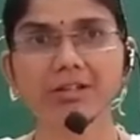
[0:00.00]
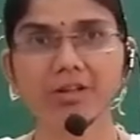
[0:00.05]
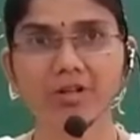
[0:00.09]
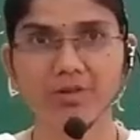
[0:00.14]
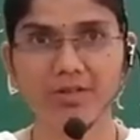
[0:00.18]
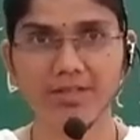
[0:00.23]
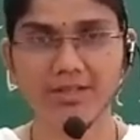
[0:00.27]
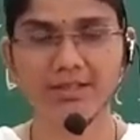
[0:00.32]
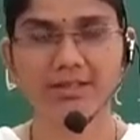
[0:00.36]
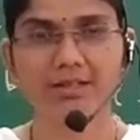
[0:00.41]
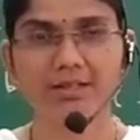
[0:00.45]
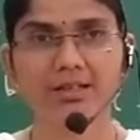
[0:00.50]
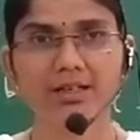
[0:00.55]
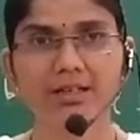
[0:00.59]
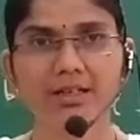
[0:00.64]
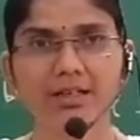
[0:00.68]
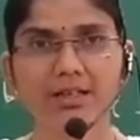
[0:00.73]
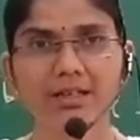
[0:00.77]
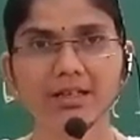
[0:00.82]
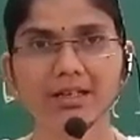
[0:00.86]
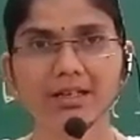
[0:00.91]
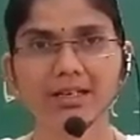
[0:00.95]
laws.
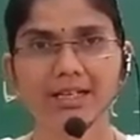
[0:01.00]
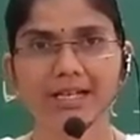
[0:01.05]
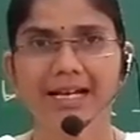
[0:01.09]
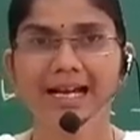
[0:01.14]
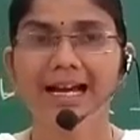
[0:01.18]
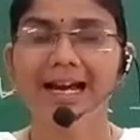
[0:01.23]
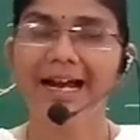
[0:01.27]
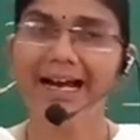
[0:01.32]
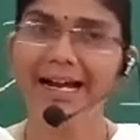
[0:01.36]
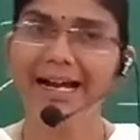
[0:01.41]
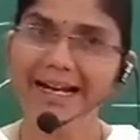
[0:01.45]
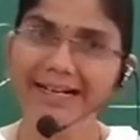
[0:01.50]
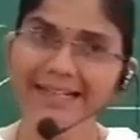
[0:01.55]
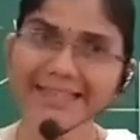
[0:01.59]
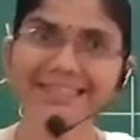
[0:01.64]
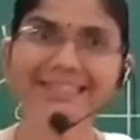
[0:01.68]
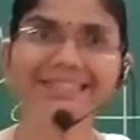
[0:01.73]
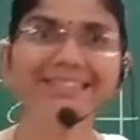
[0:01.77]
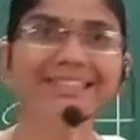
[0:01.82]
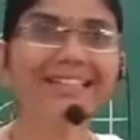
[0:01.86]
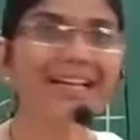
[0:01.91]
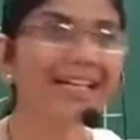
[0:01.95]
And
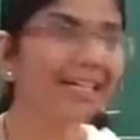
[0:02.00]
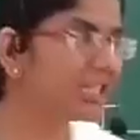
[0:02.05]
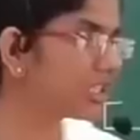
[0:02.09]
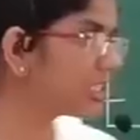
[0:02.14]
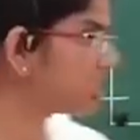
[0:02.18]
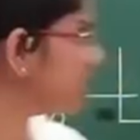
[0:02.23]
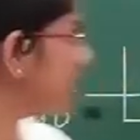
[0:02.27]
in that